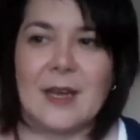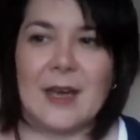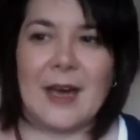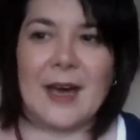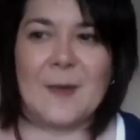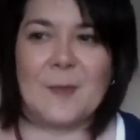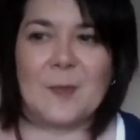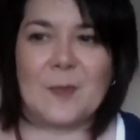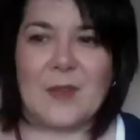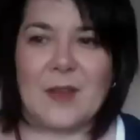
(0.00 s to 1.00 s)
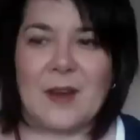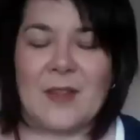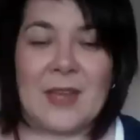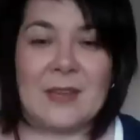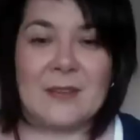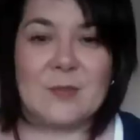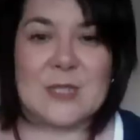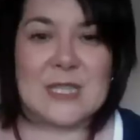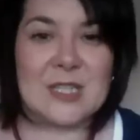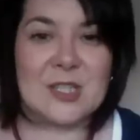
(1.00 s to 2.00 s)
I then
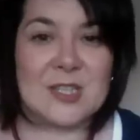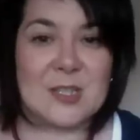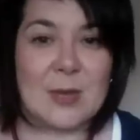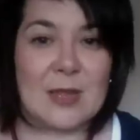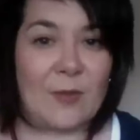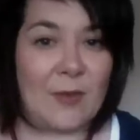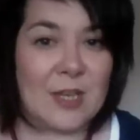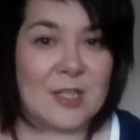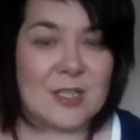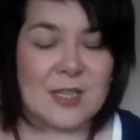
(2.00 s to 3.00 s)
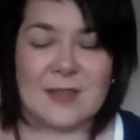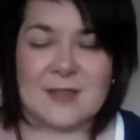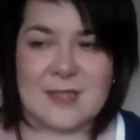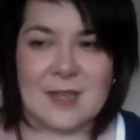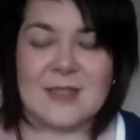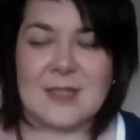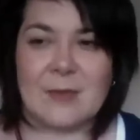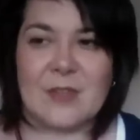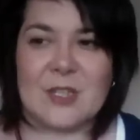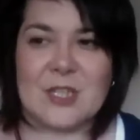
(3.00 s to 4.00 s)
proceeded just to eat the fish and
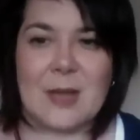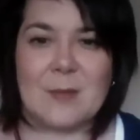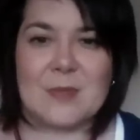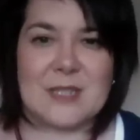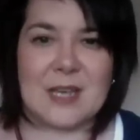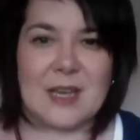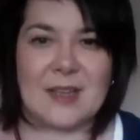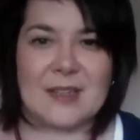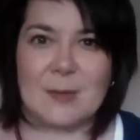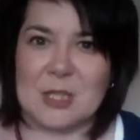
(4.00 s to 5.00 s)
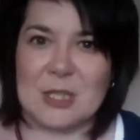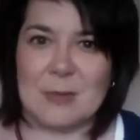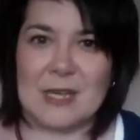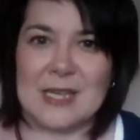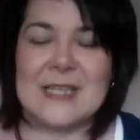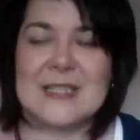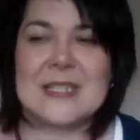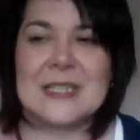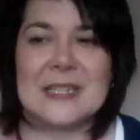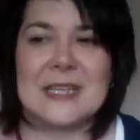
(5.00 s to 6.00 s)
some of the chips and the mushy peas,
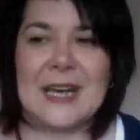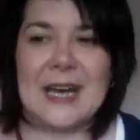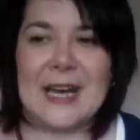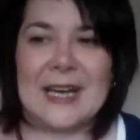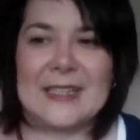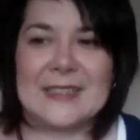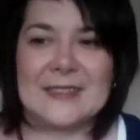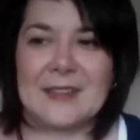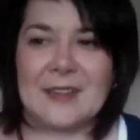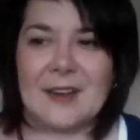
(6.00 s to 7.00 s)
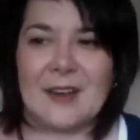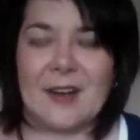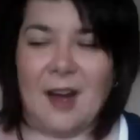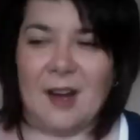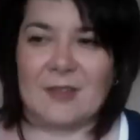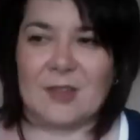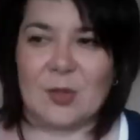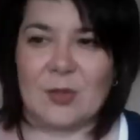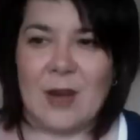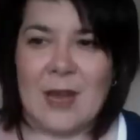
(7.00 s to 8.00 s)
and I
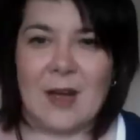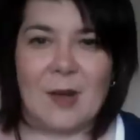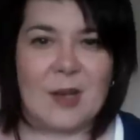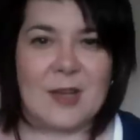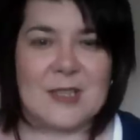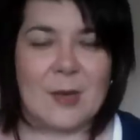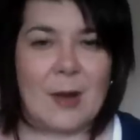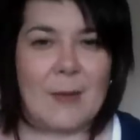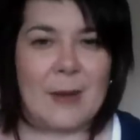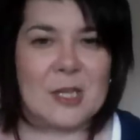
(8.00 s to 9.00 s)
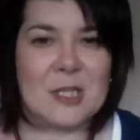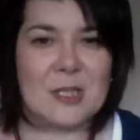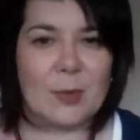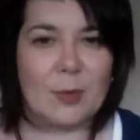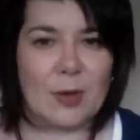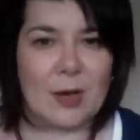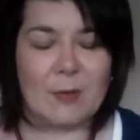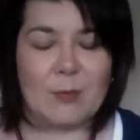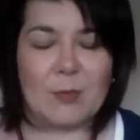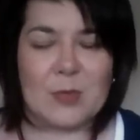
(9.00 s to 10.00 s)
thought, great. So I managed
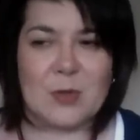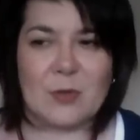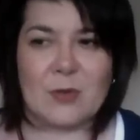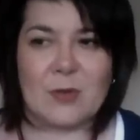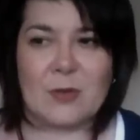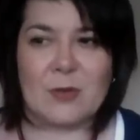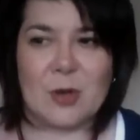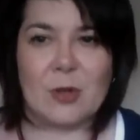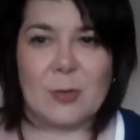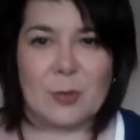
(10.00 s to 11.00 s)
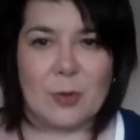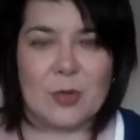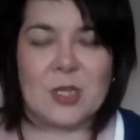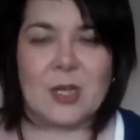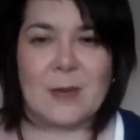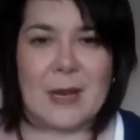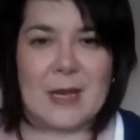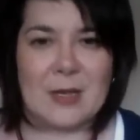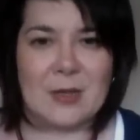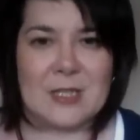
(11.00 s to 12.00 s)
I sort of controlled the portion. I
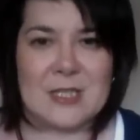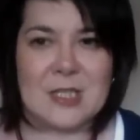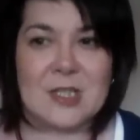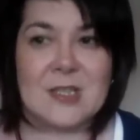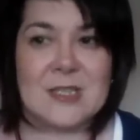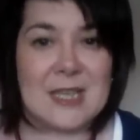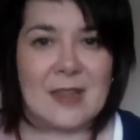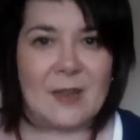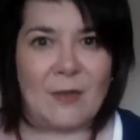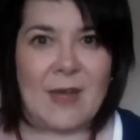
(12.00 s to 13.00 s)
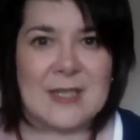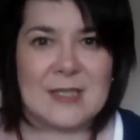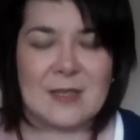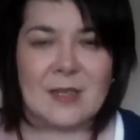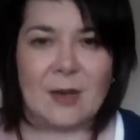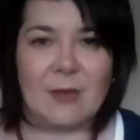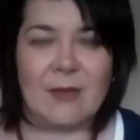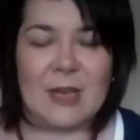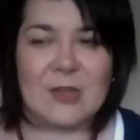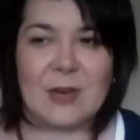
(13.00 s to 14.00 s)
made good decisions in the face,
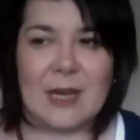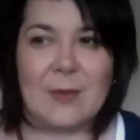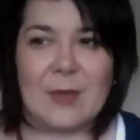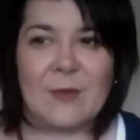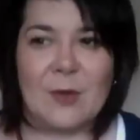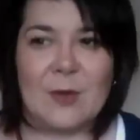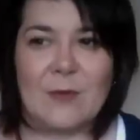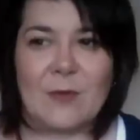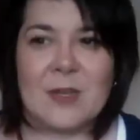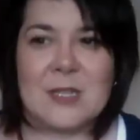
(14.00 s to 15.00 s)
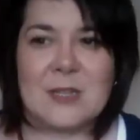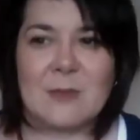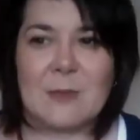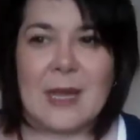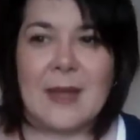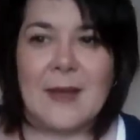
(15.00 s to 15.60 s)
literally with the food in front of me,